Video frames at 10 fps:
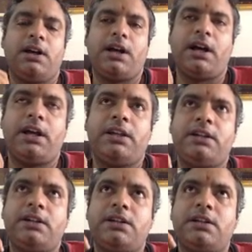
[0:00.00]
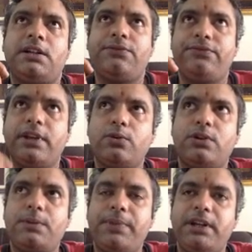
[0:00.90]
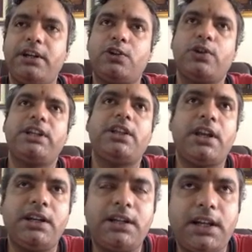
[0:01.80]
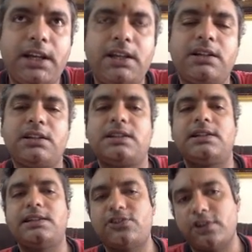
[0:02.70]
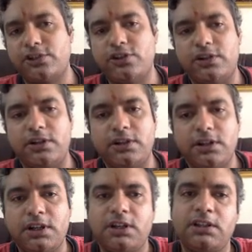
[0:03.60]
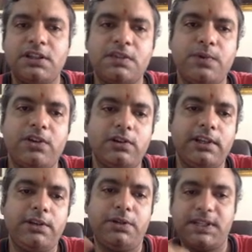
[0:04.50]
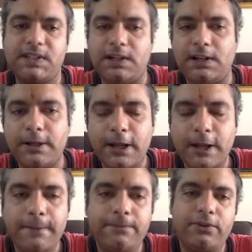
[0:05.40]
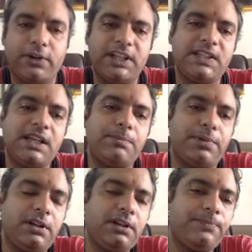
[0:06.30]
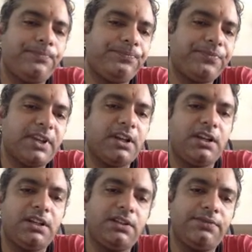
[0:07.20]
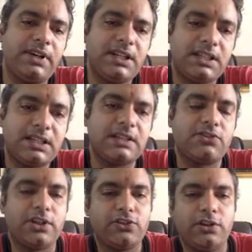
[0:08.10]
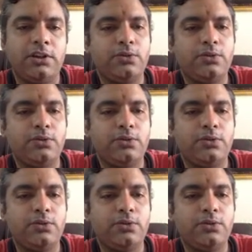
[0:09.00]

and if we could repeat it to get the entire crystal structure, this we call the unit cell. For example, in the first structure, you